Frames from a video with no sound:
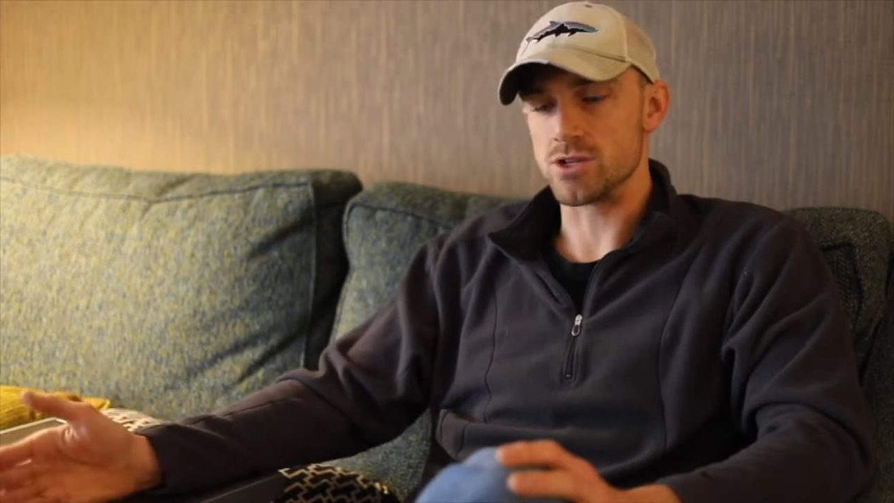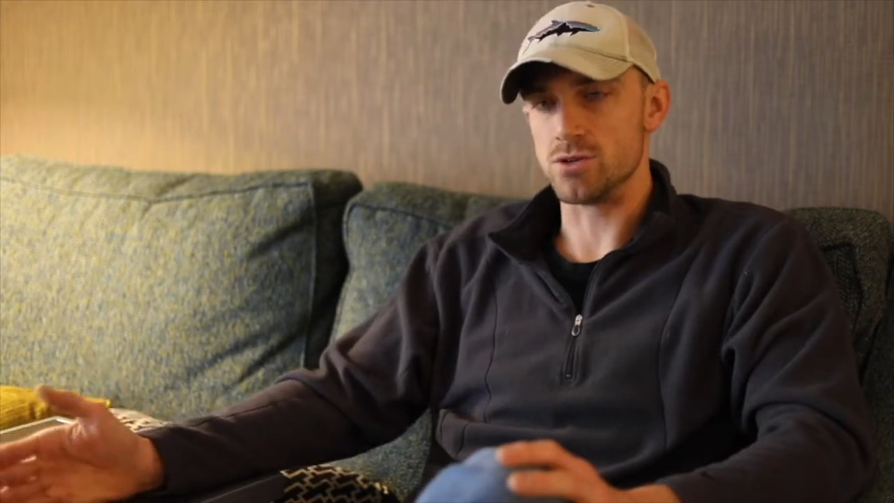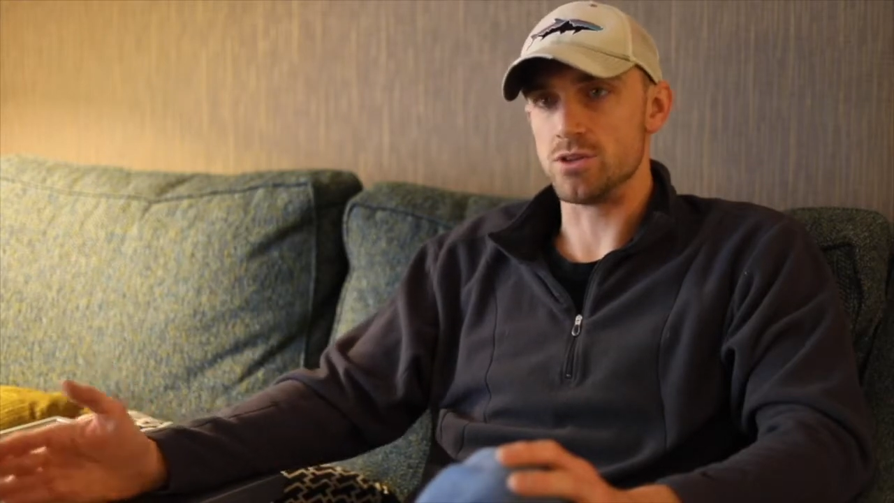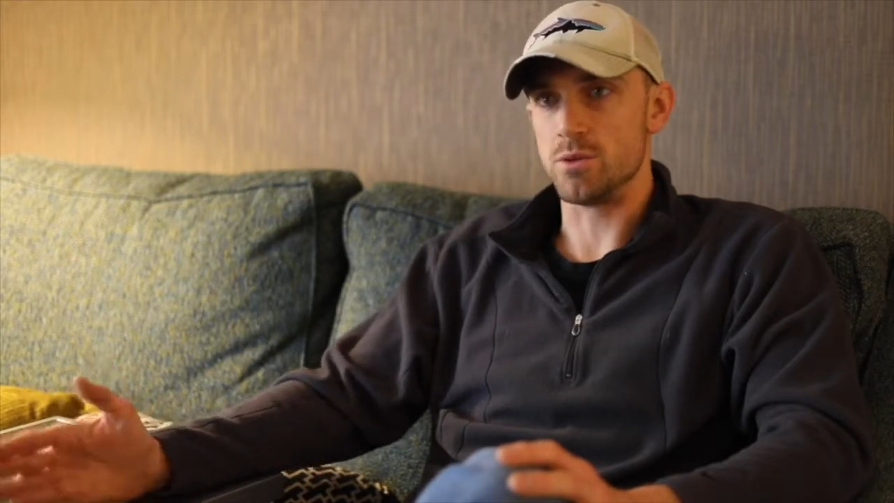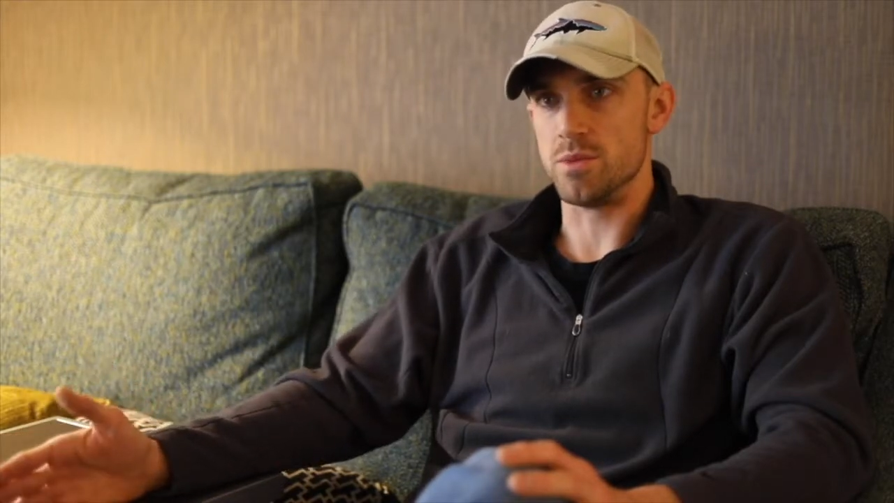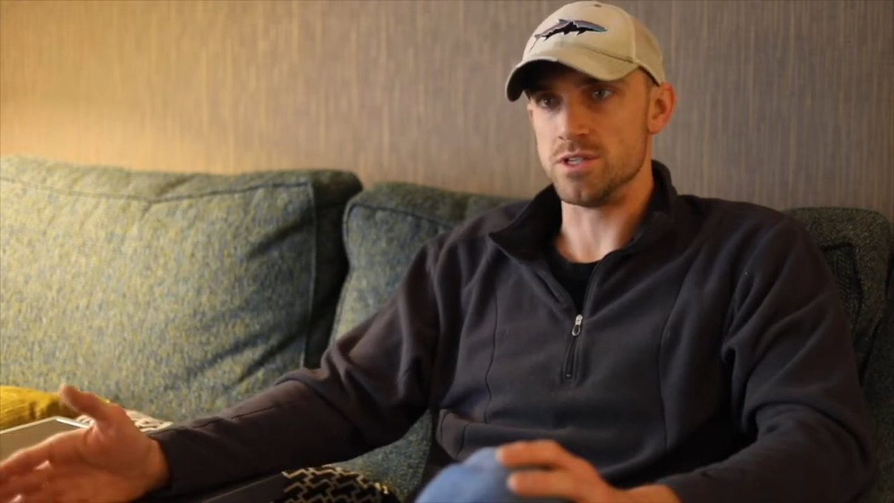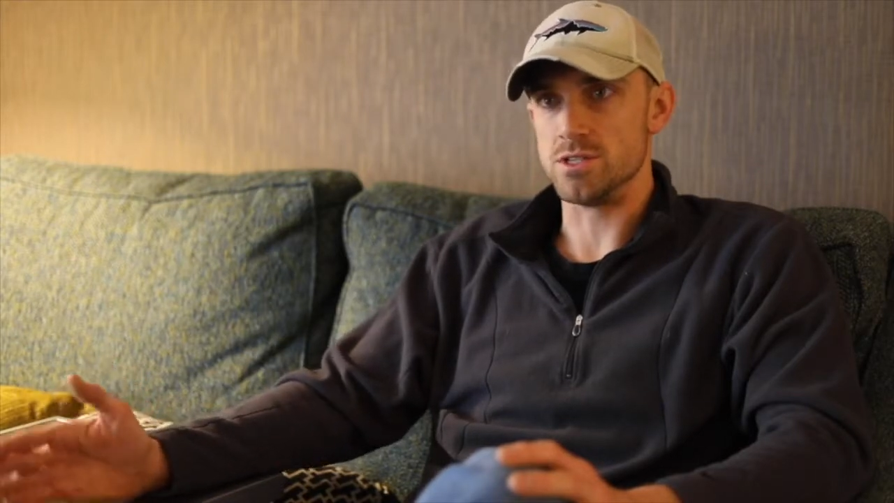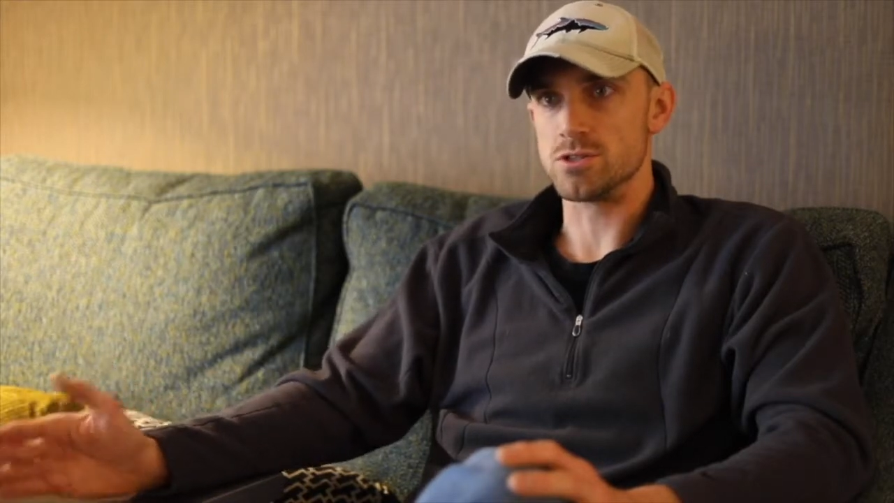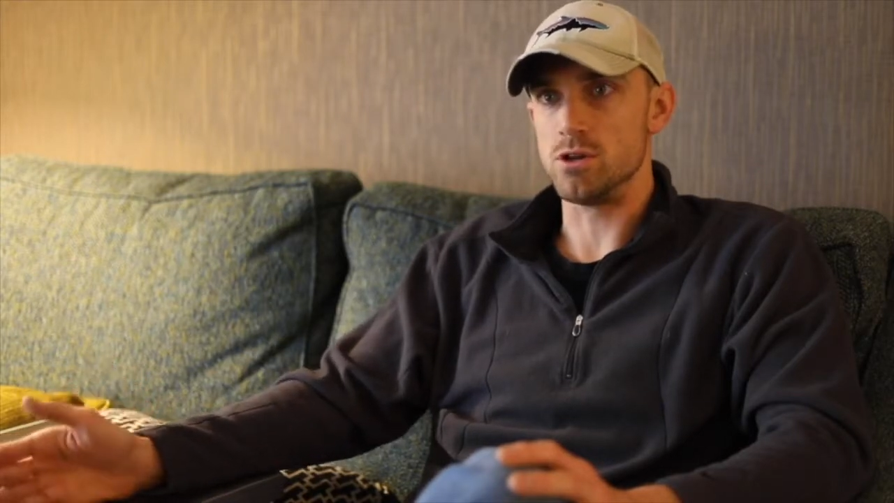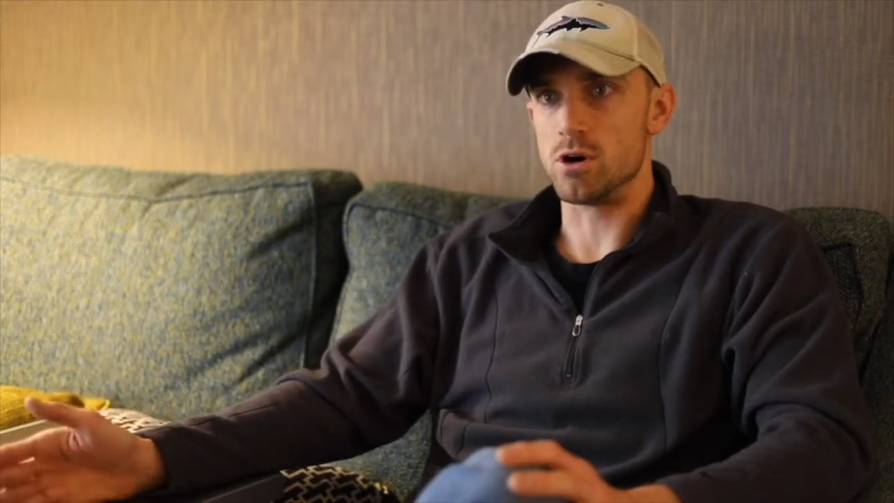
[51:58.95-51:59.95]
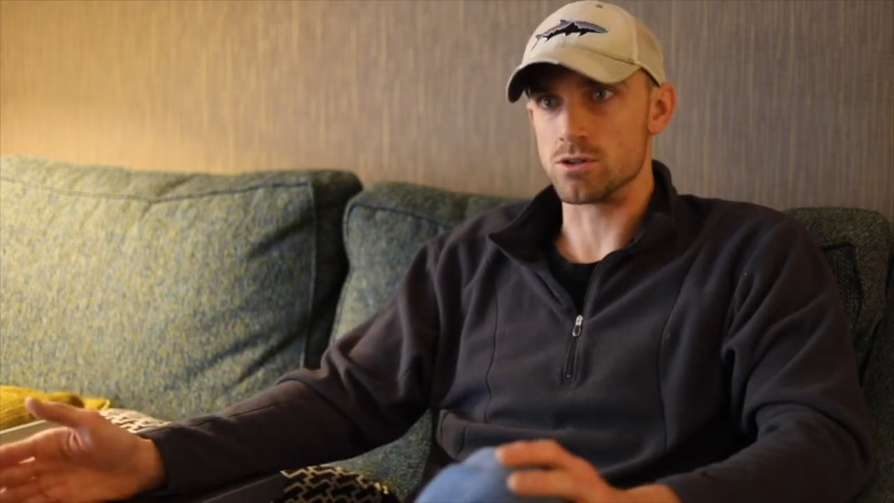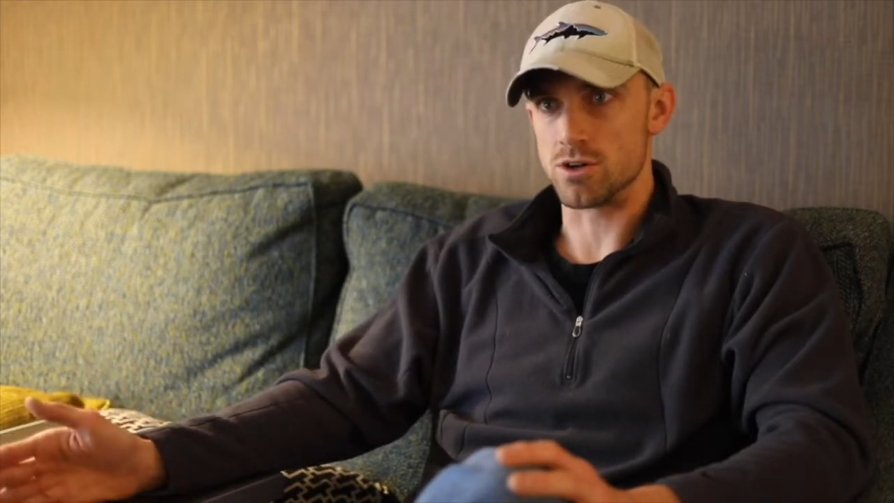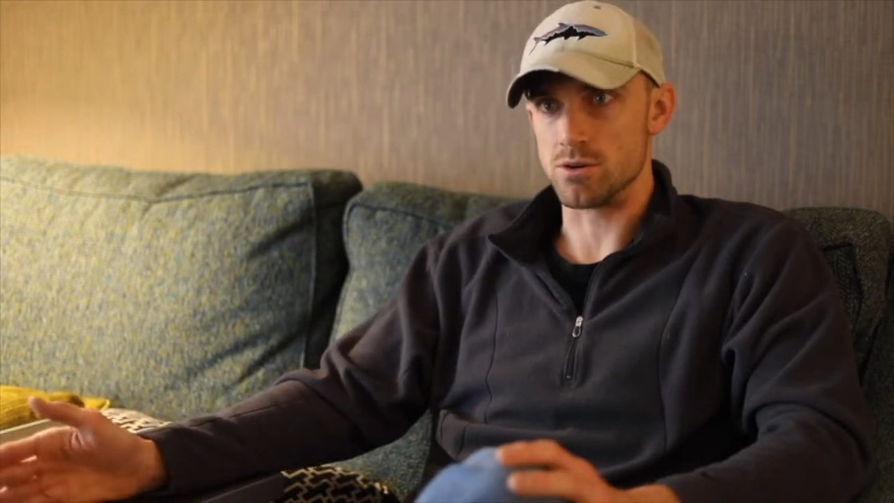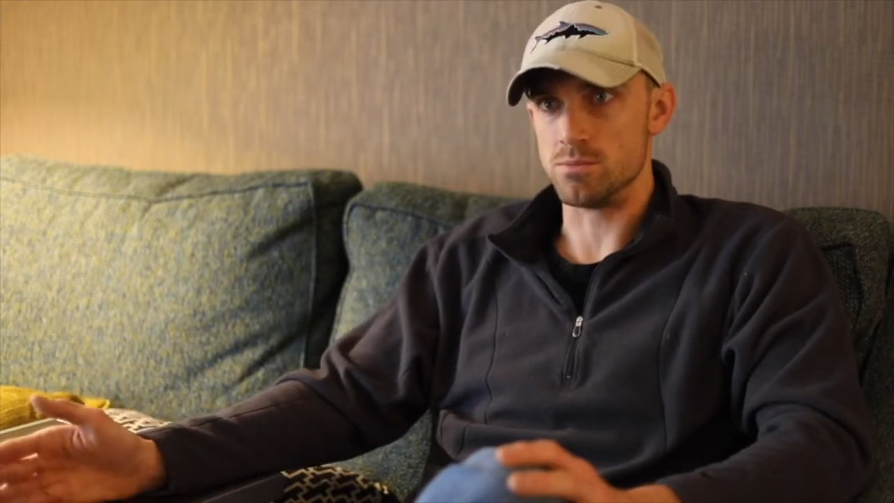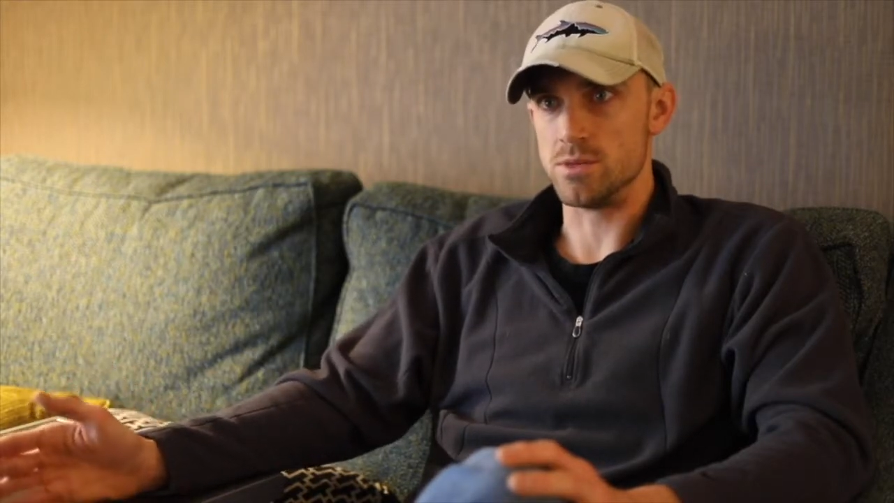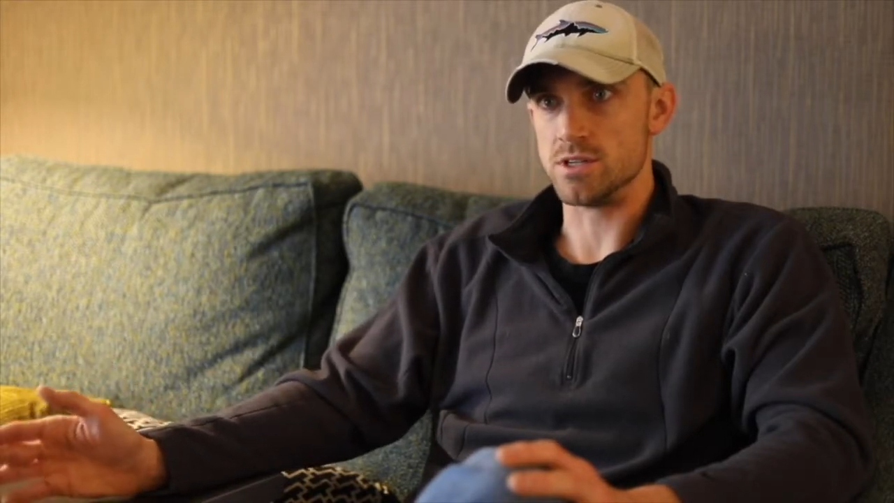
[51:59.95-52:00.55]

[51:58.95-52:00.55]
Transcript: sure that the business long term